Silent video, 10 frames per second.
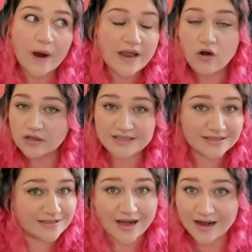we're not
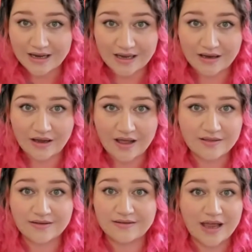starting
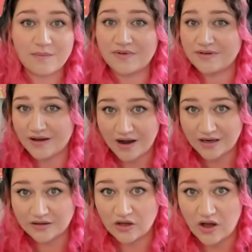at the same
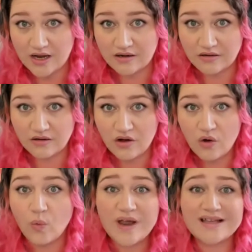starting line.
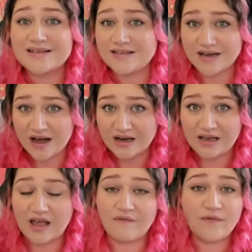We're
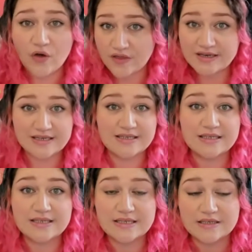starting at further
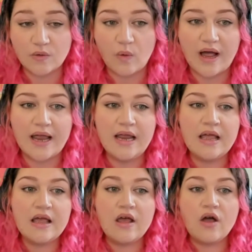distances away,
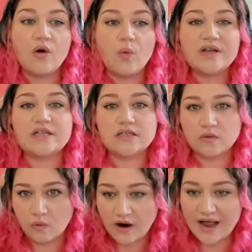which
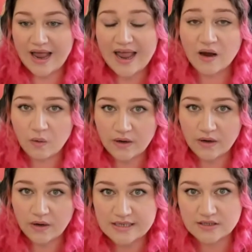is why
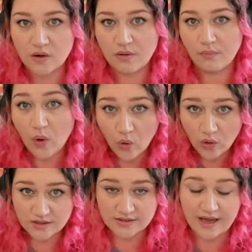equity is so
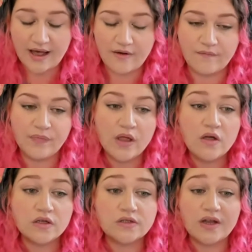important to have.
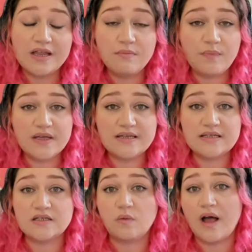So, in
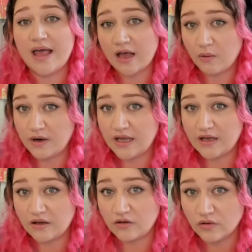business, what equity
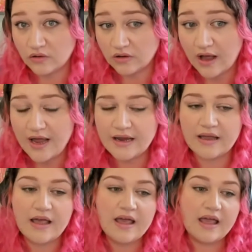can look
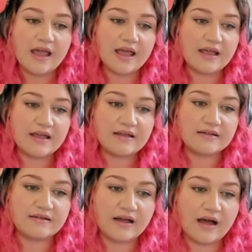like
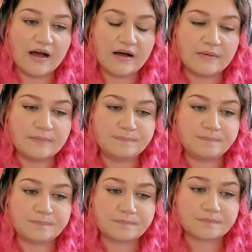is
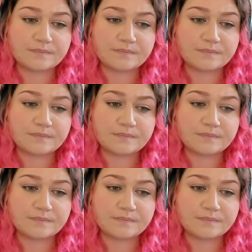um,